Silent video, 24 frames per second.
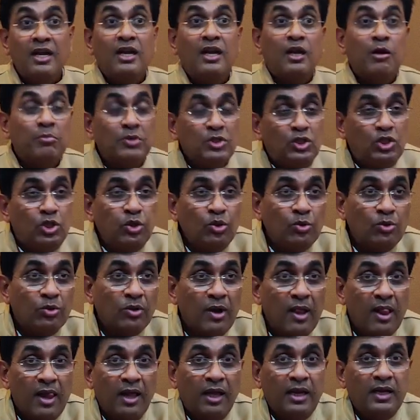Number
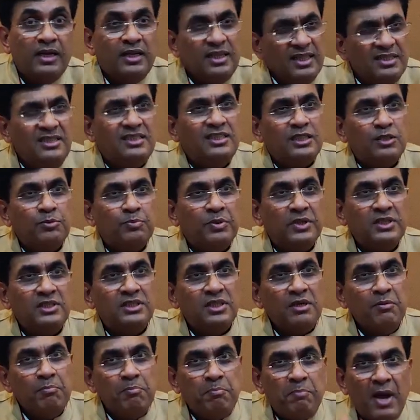two, is this
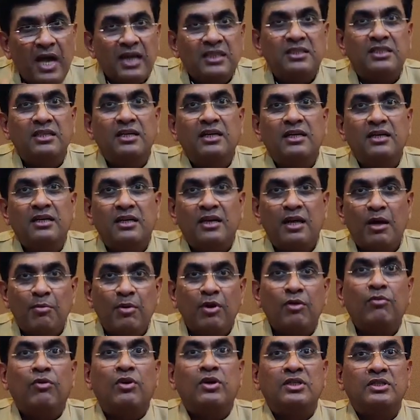person passionate
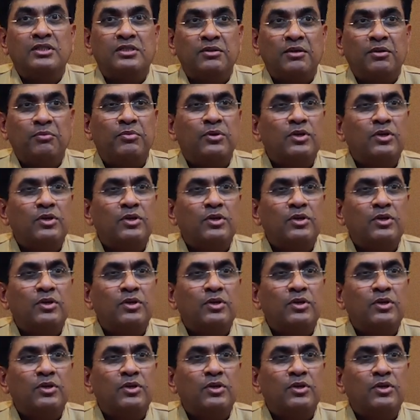about what he's saying?